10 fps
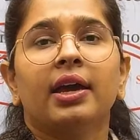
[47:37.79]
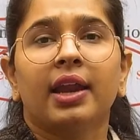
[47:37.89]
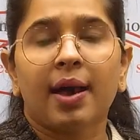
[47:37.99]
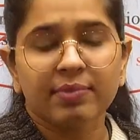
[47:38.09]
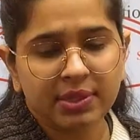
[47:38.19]

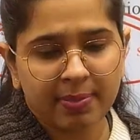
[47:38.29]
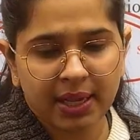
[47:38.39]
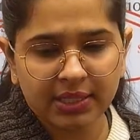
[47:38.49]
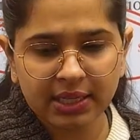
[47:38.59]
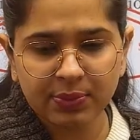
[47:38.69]
Gram
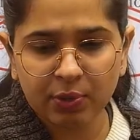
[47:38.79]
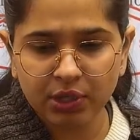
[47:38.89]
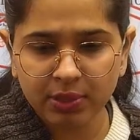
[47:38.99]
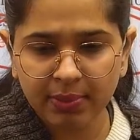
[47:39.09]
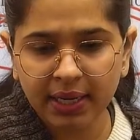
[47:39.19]
Sabha's
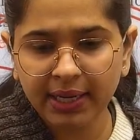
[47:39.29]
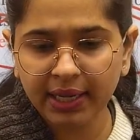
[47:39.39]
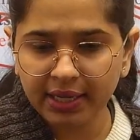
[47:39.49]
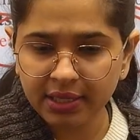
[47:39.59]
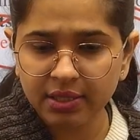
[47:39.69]

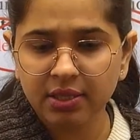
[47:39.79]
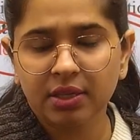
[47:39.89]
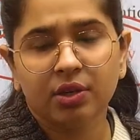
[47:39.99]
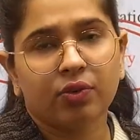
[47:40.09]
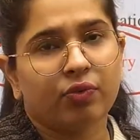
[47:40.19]
responsibility is